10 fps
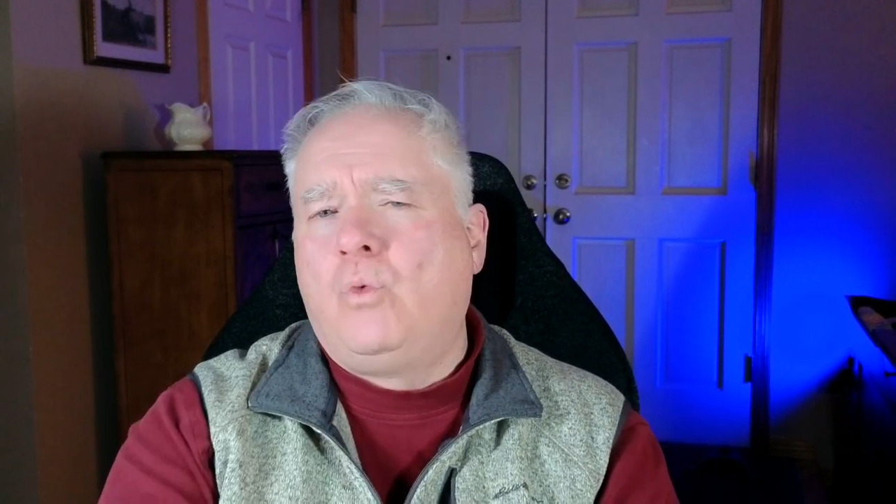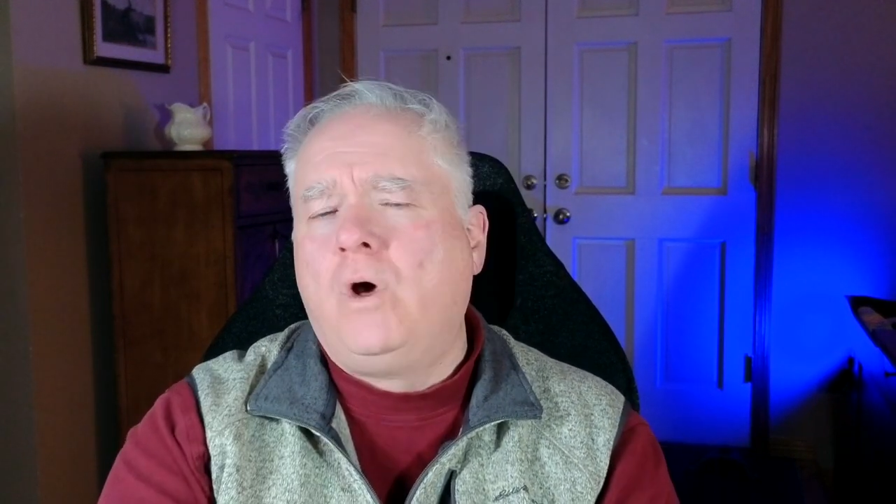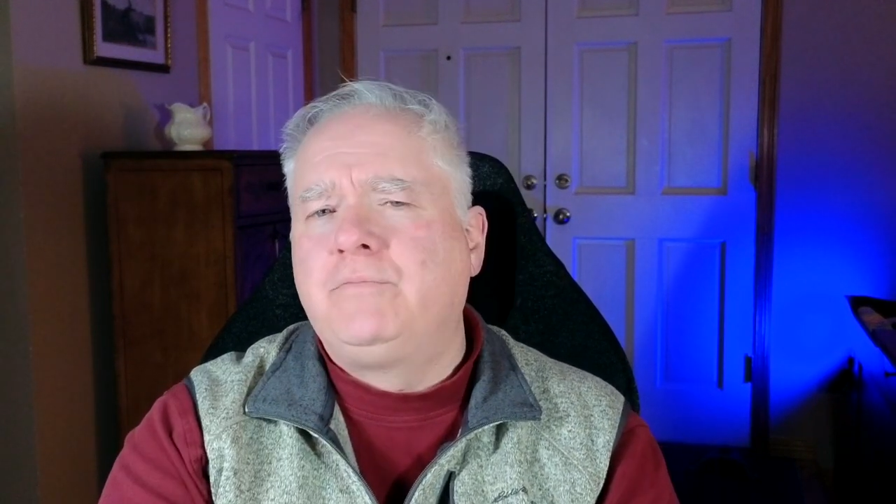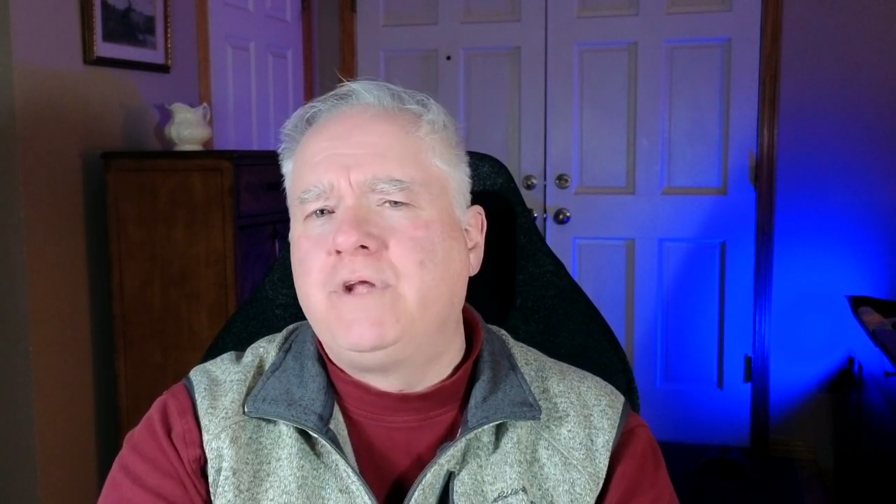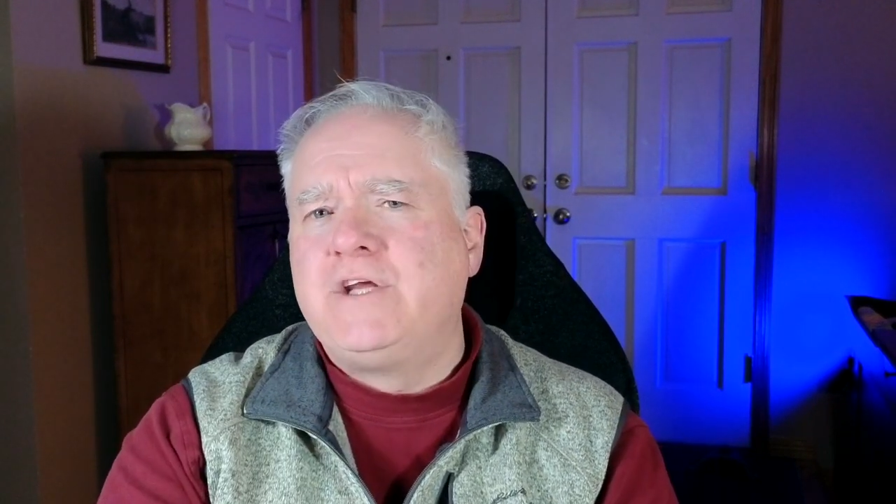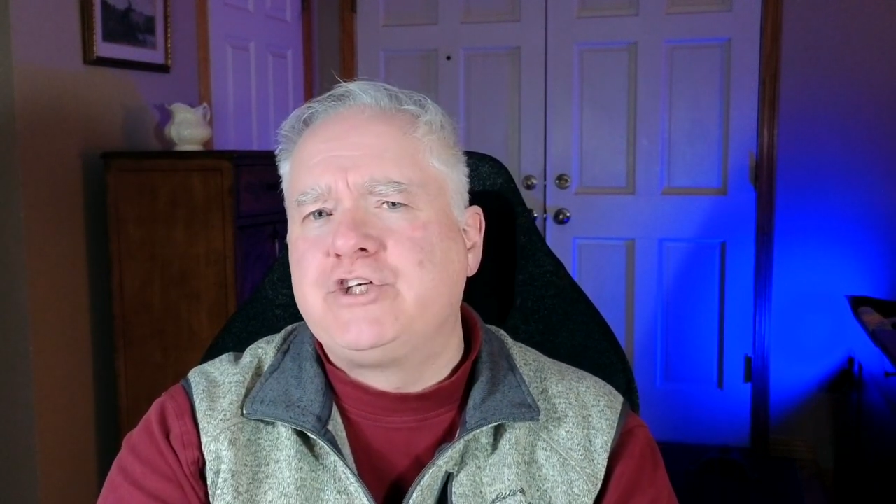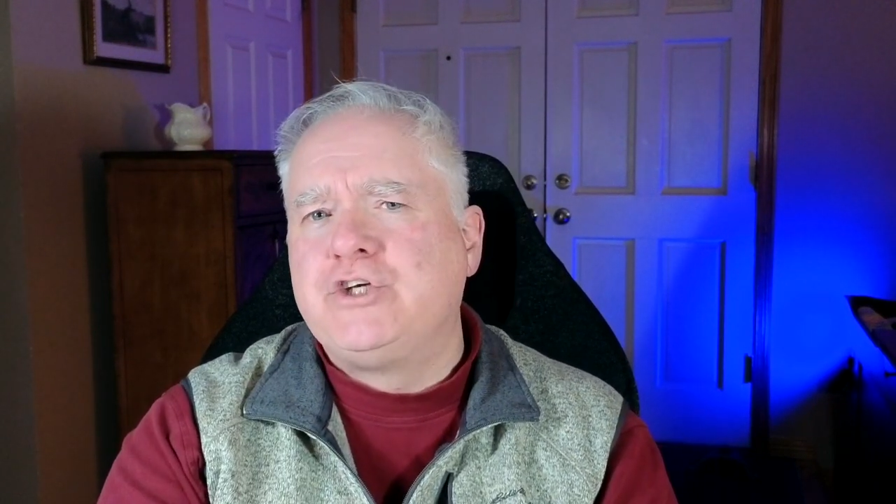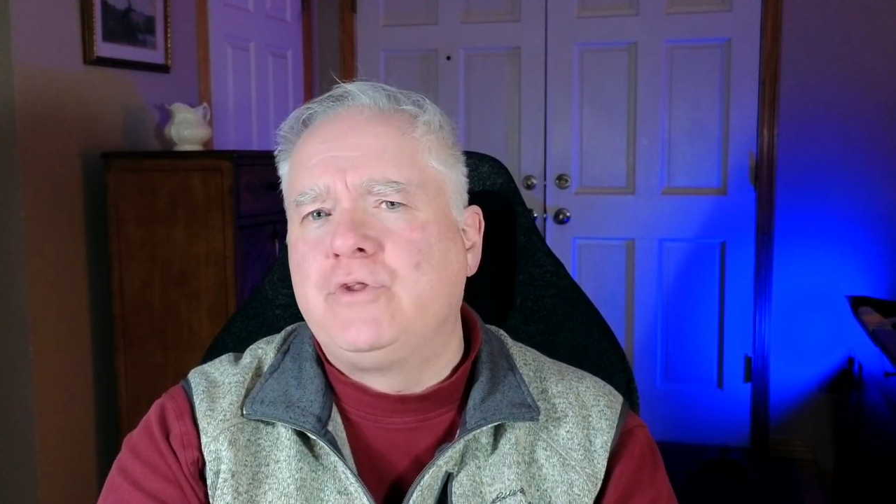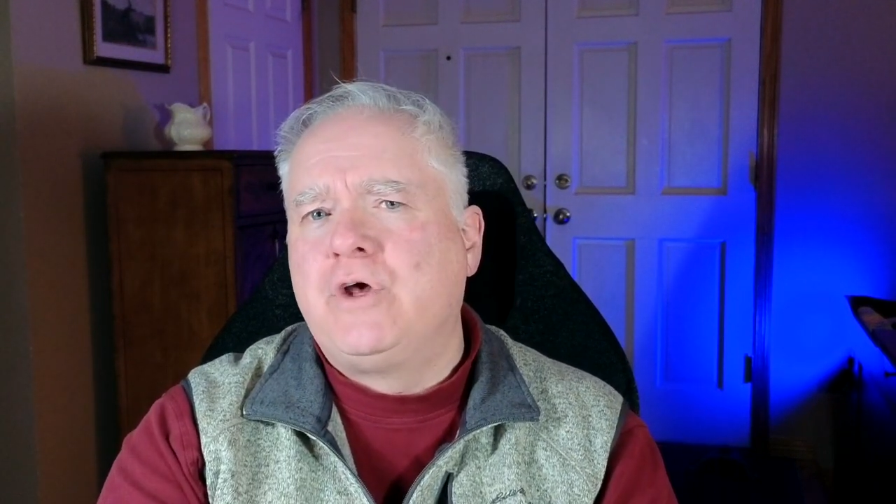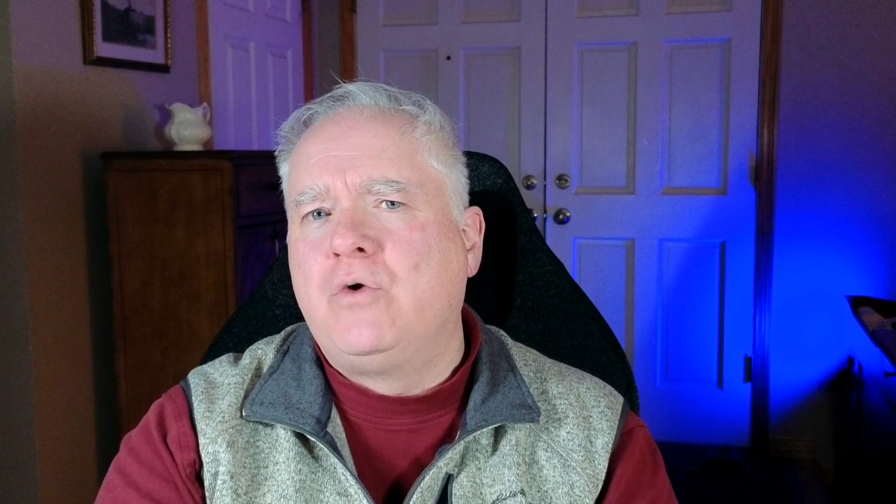One
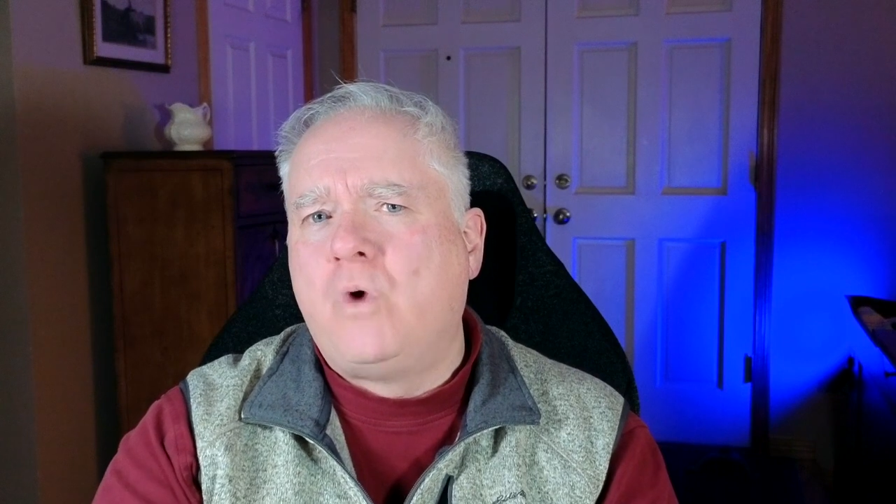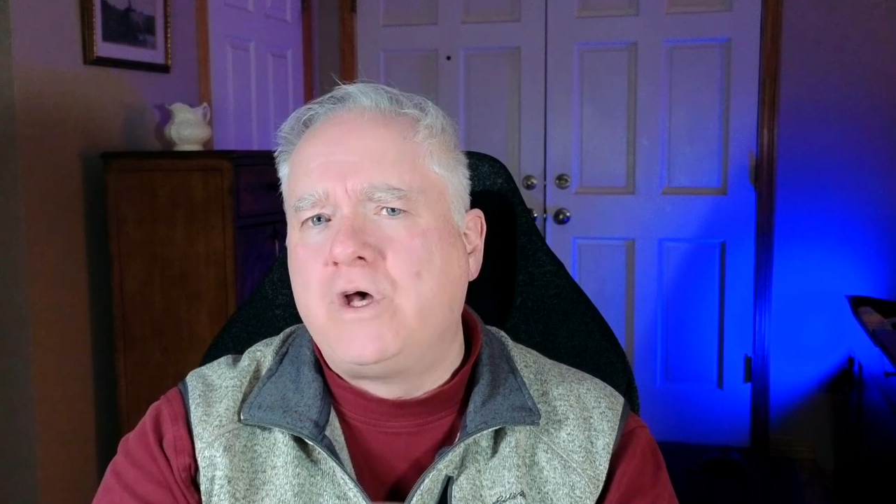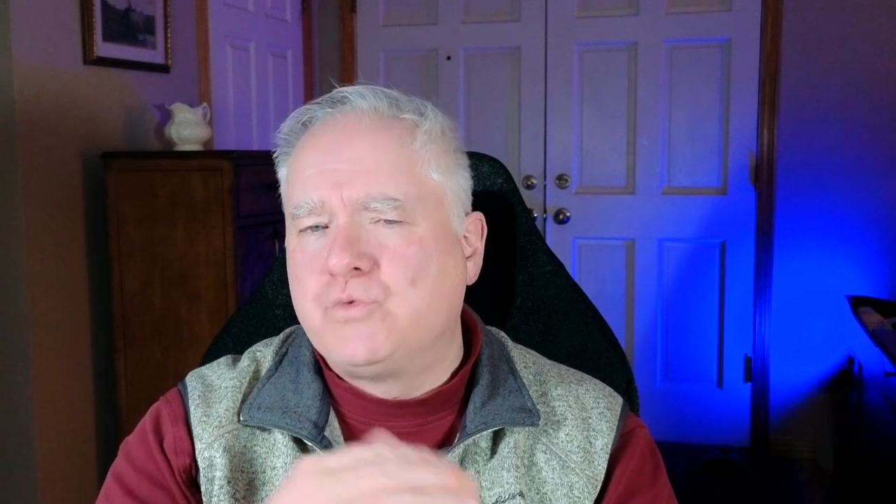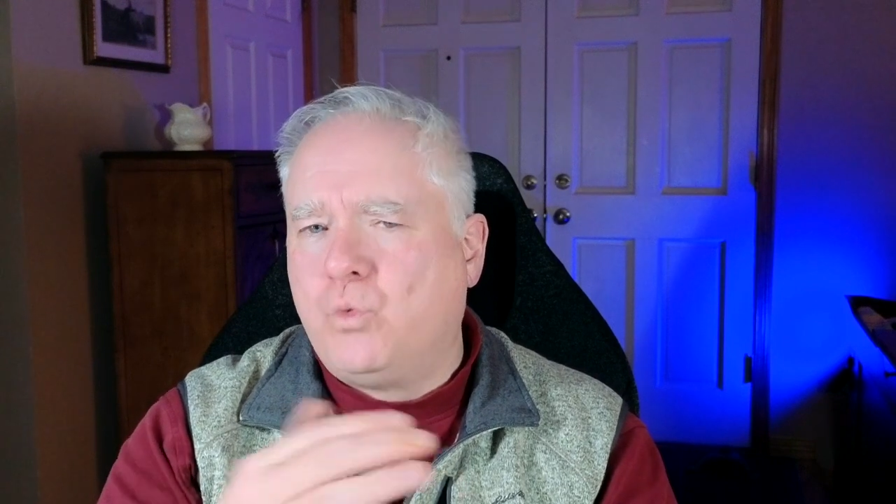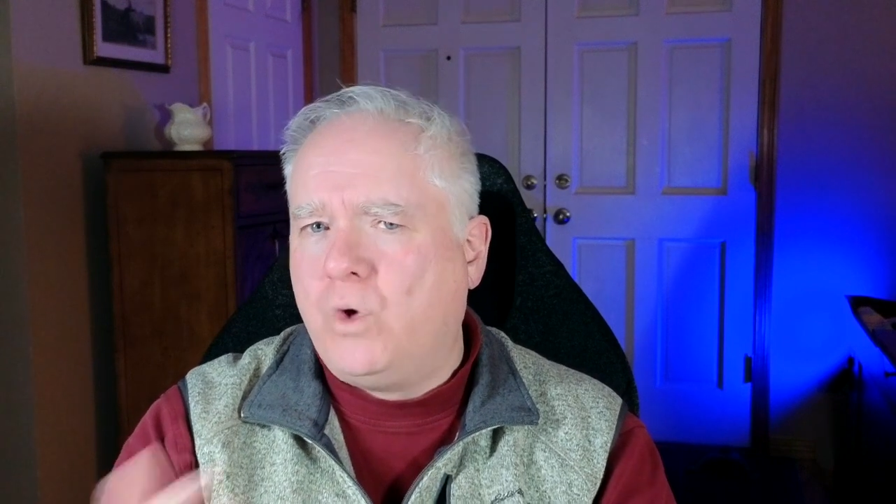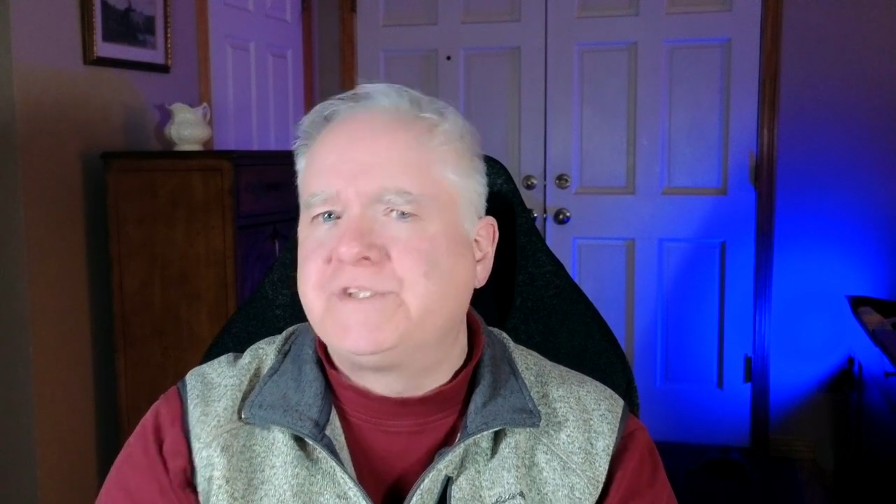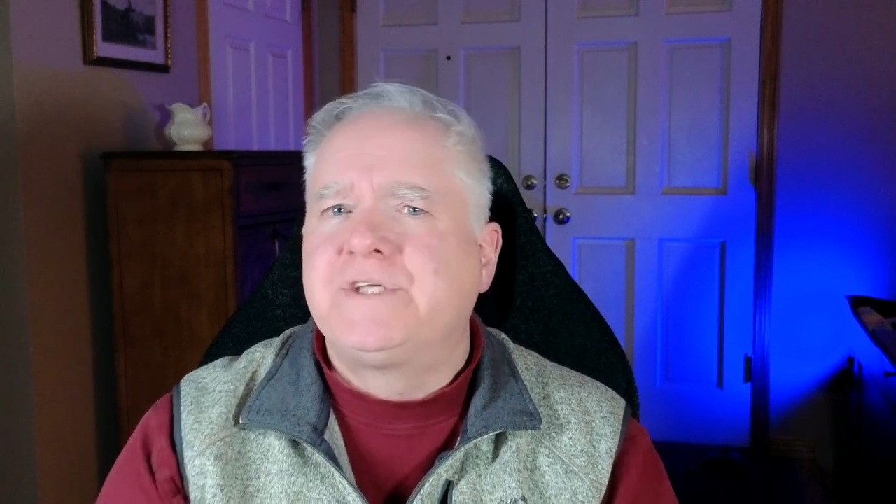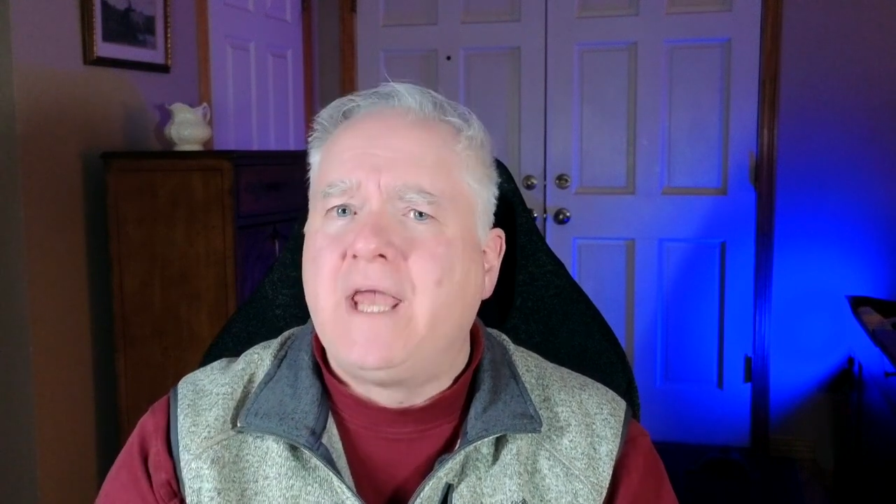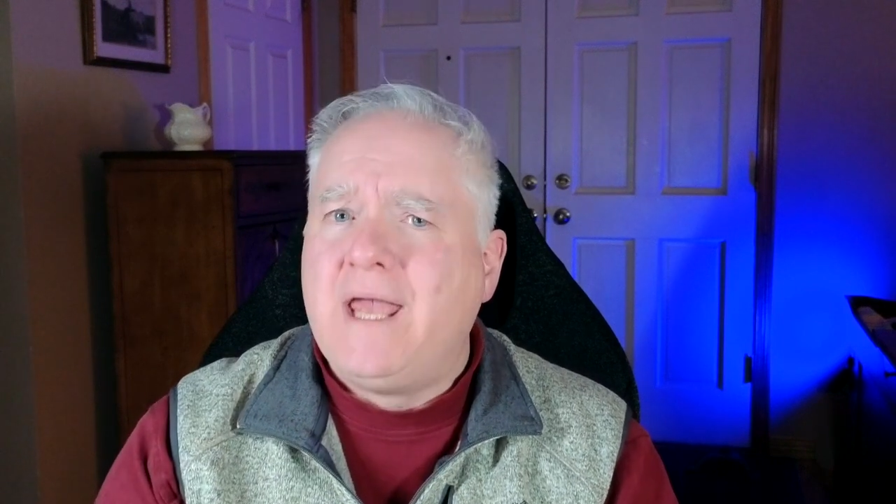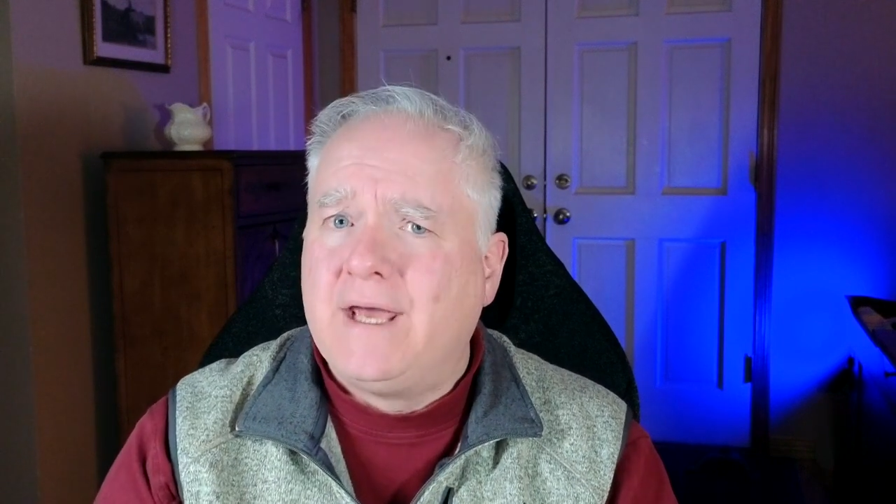issue, though, was once
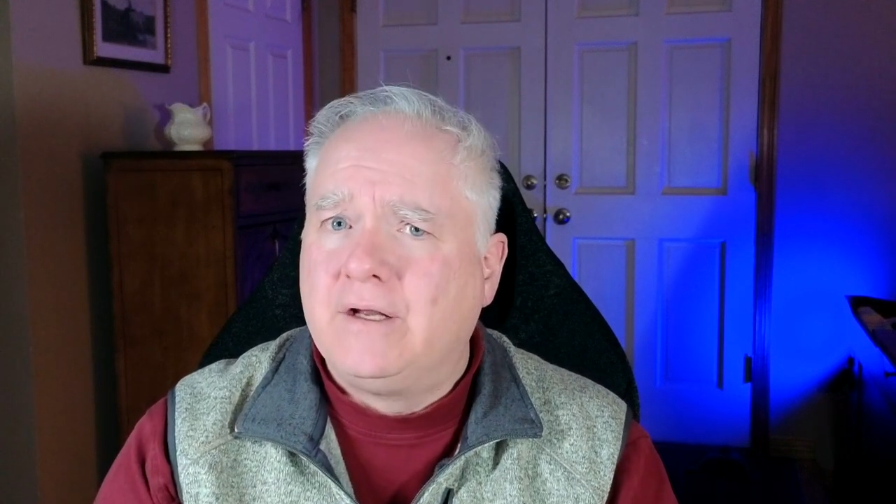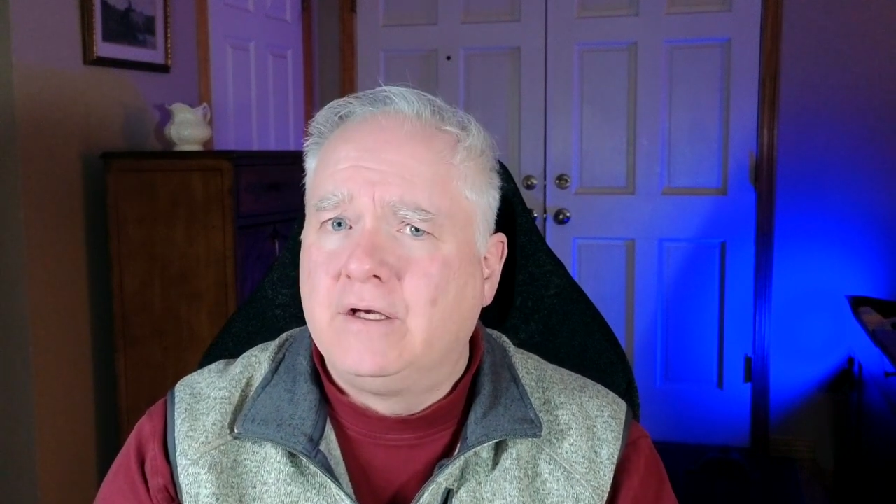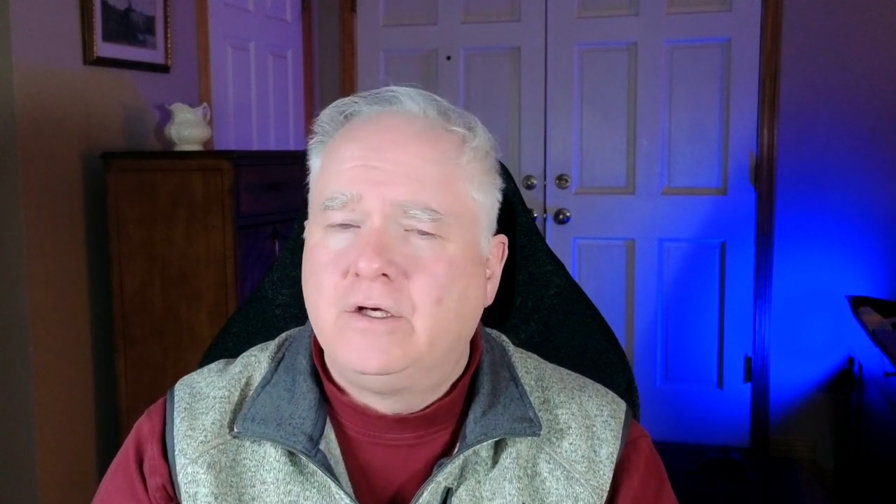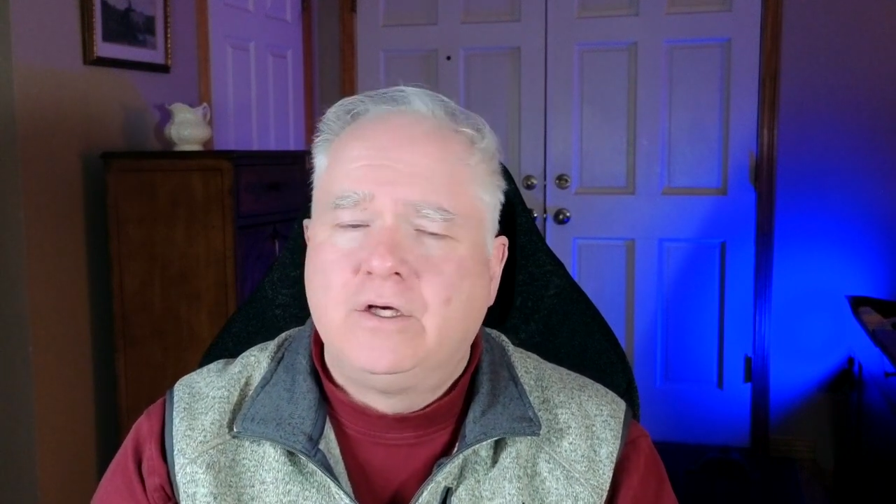again,